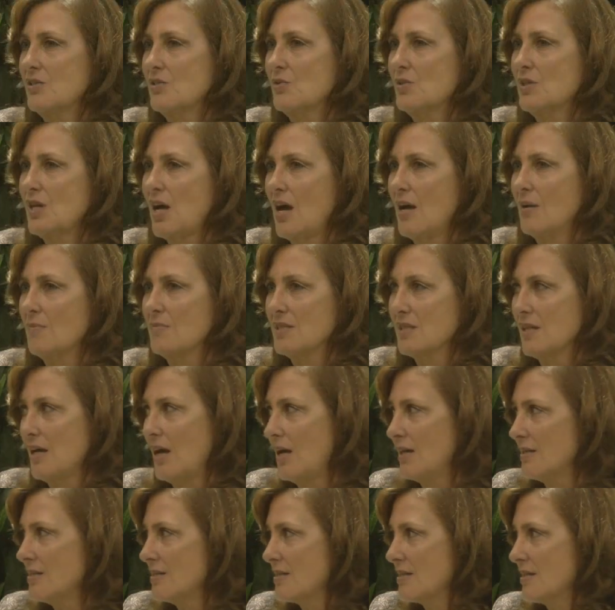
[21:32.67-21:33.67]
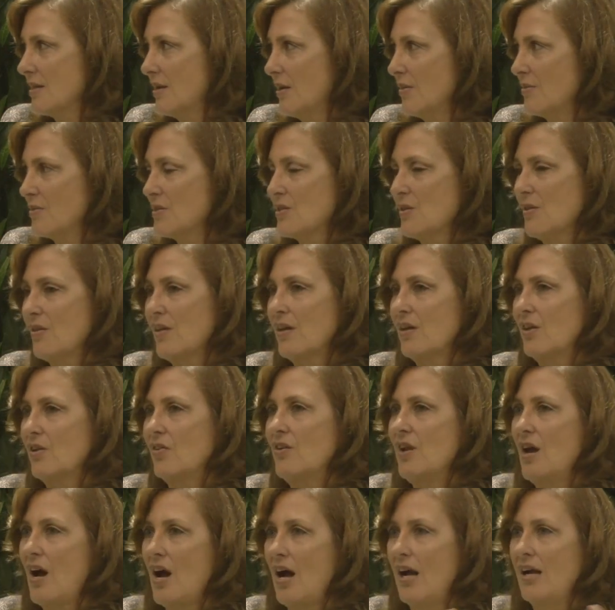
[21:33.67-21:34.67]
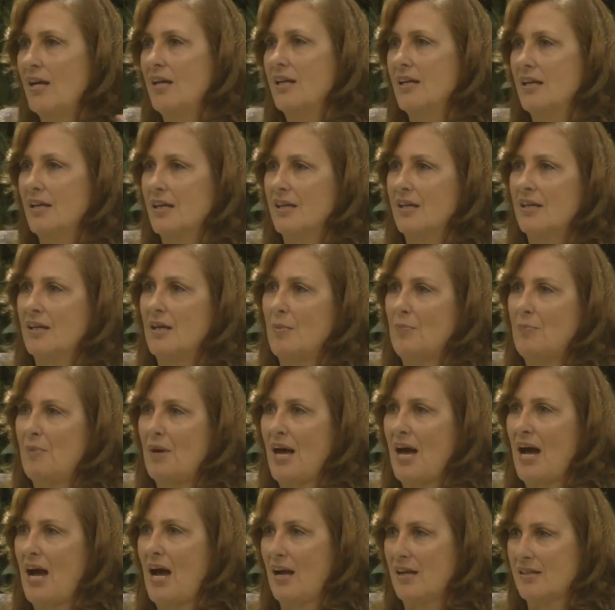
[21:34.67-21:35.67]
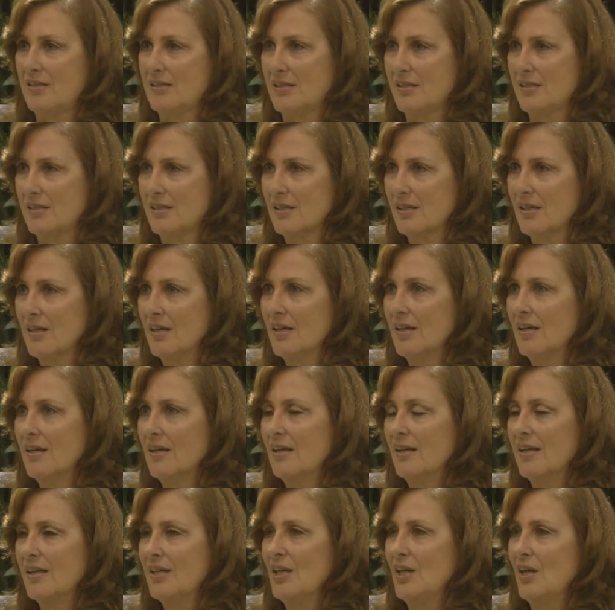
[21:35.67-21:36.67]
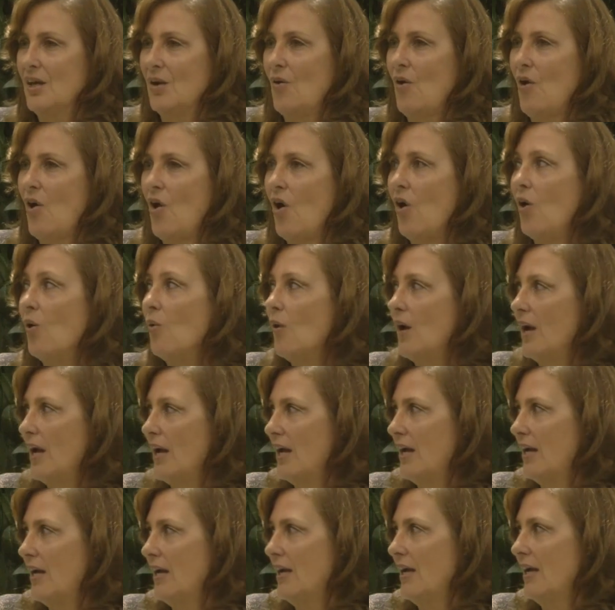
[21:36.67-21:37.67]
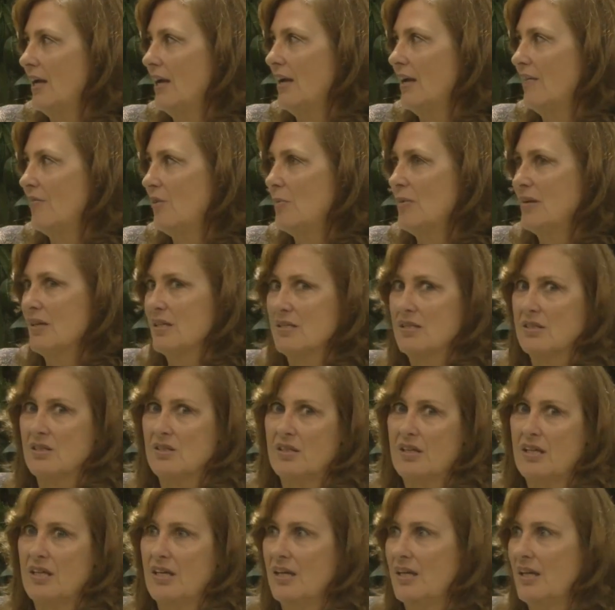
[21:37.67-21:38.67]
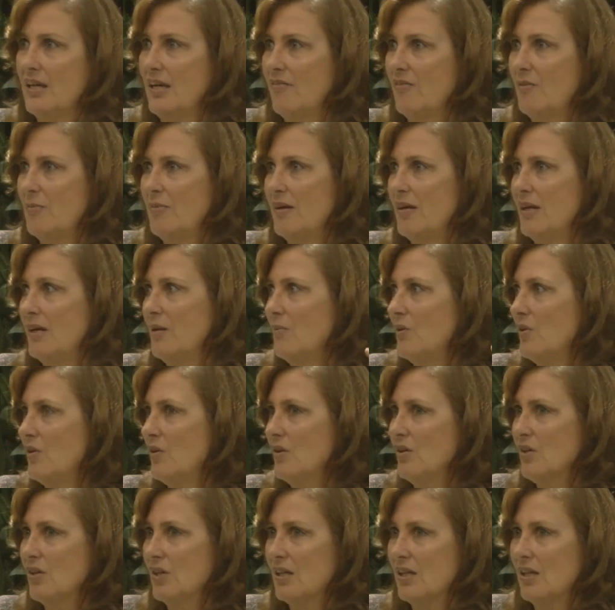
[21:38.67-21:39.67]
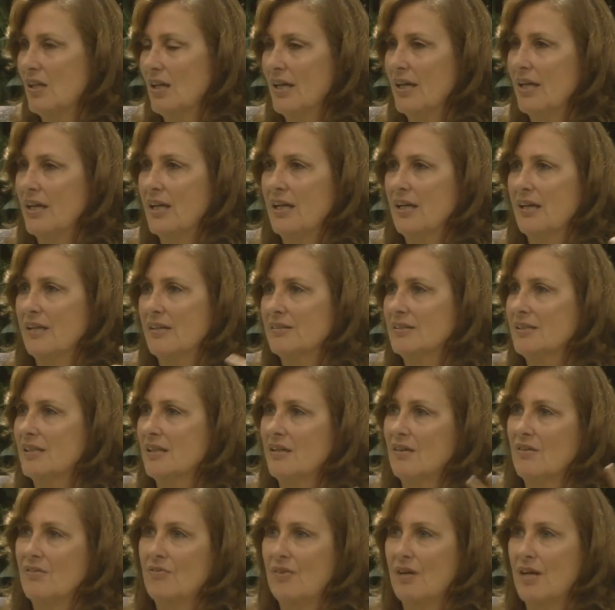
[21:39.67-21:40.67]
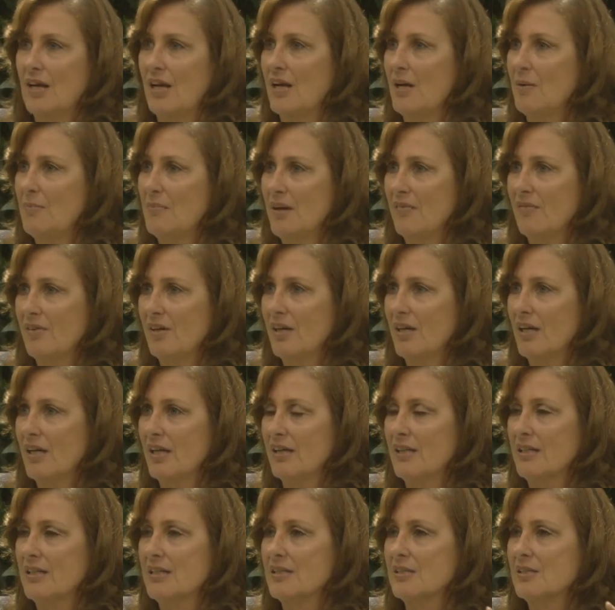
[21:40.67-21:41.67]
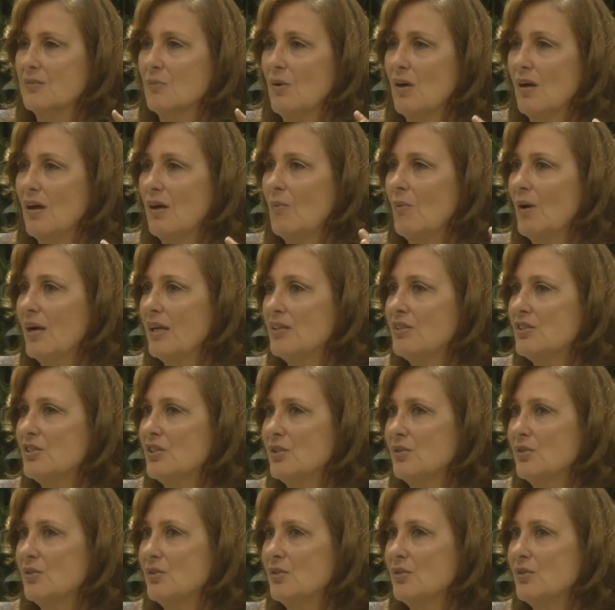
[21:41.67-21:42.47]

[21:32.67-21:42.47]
time slots, you know, so that you're not in a packed, you know, hallway and everybody's looking at everybody and we all look alike and it's like, oh, forget it, I'm never going to get this. Well, I went to